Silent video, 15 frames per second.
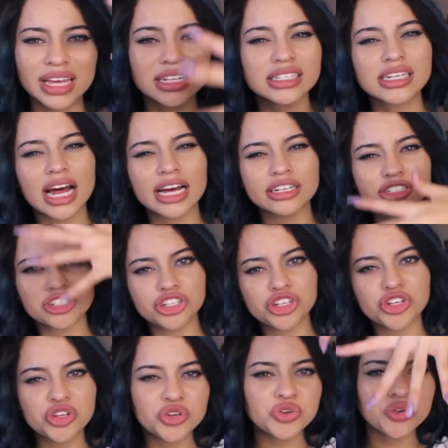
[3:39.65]
it's not
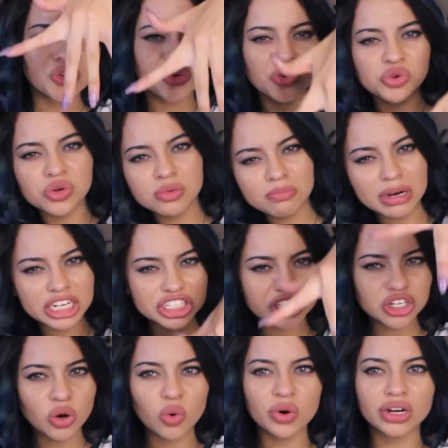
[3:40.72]
too
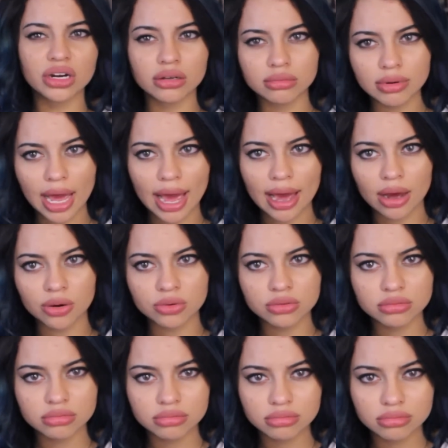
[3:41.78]
much going, ow.